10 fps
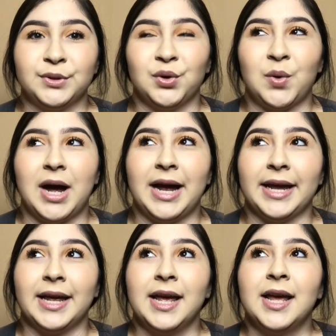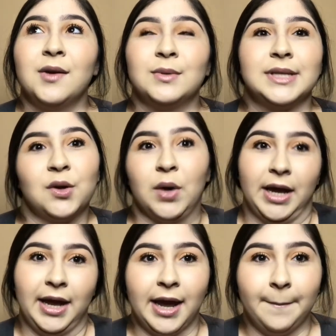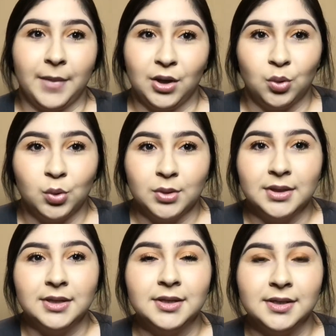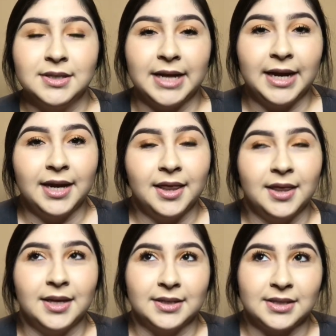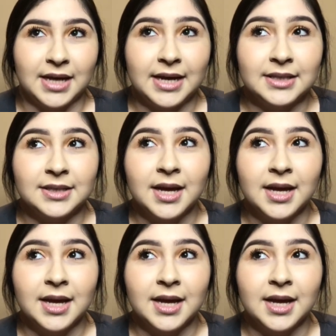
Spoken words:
so I was like, okay, I'm gonna go take this test.